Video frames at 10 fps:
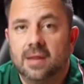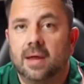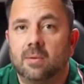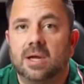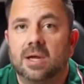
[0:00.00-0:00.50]

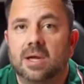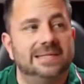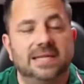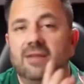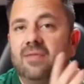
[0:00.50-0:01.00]
They
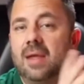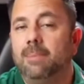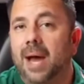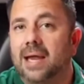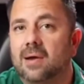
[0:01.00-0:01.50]
realized that if they
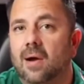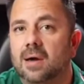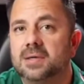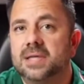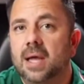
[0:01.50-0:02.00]
buy
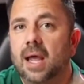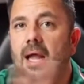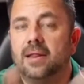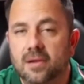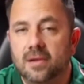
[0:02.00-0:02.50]
cars
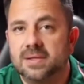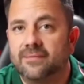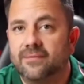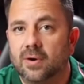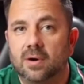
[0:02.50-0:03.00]
and use
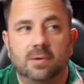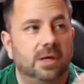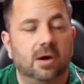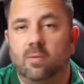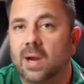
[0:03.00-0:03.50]
them for,
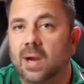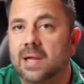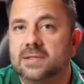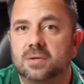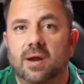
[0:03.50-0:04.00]
you know,
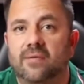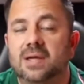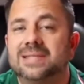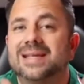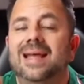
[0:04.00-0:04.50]
rentals or whatever
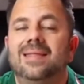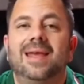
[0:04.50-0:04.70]
else,